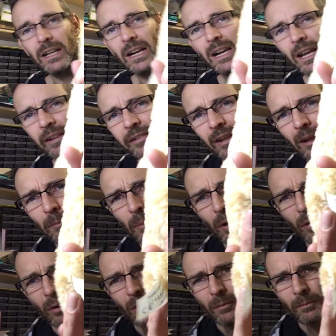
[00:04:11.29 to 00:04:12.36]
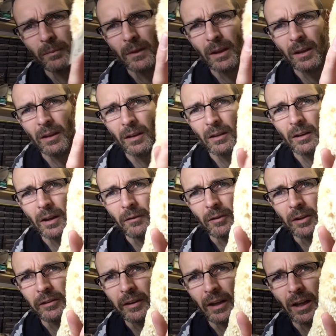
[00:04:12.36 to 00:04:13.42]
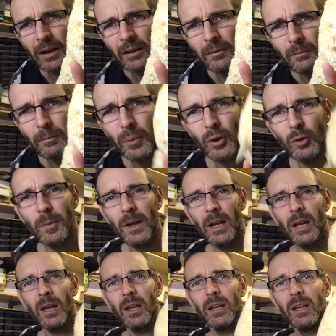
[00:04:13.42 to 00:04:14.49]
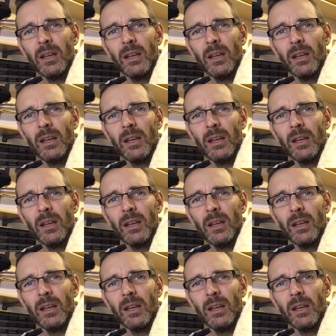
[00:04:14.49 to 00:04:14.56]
Classic Pooh. If you can see that, Pooh Bear.